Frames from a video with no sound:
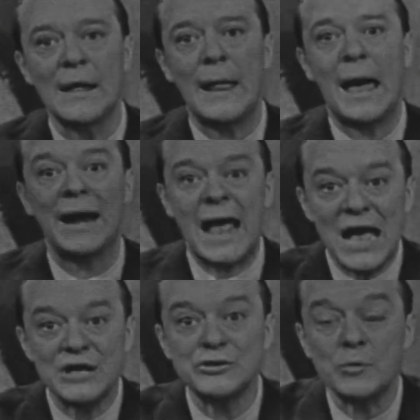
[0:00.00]
And
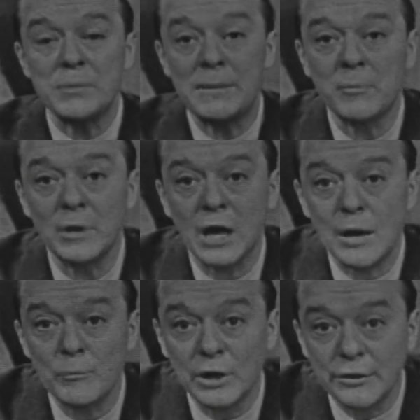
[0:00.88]
as people
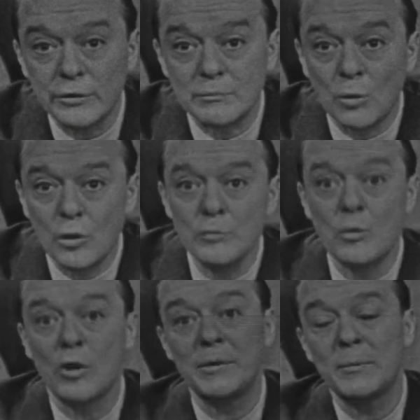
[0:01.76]
become literate, more and
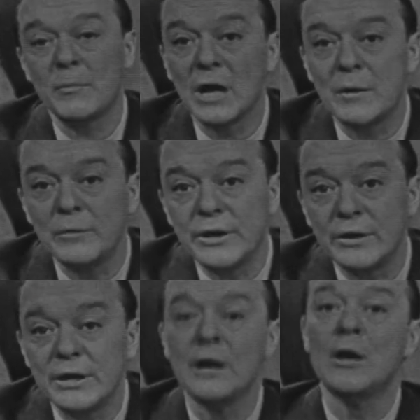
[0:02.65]
more people become
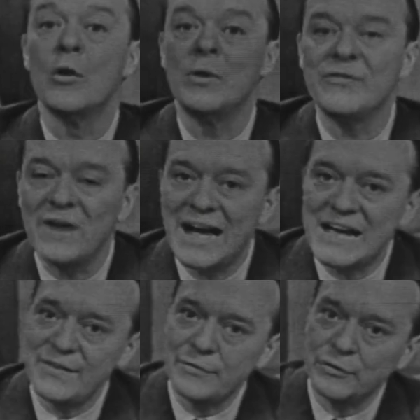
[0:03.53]
literate, we
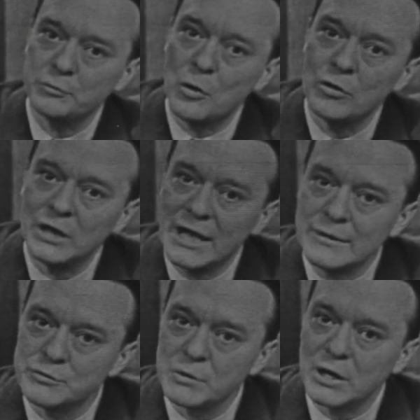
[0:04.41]
find that the spoken
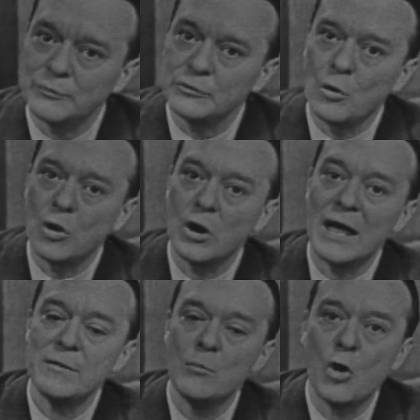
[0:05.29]
language becomes more
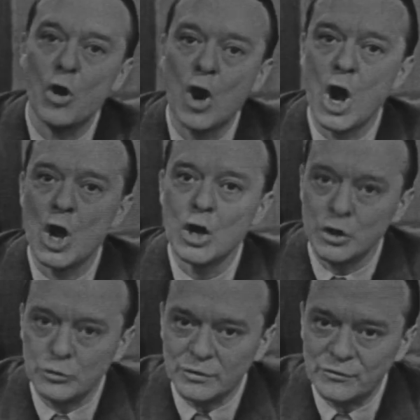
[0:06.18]
and more
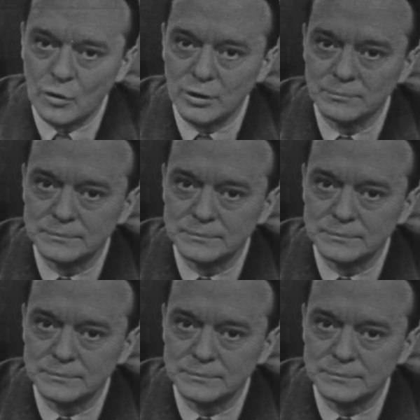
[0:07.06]
uniform.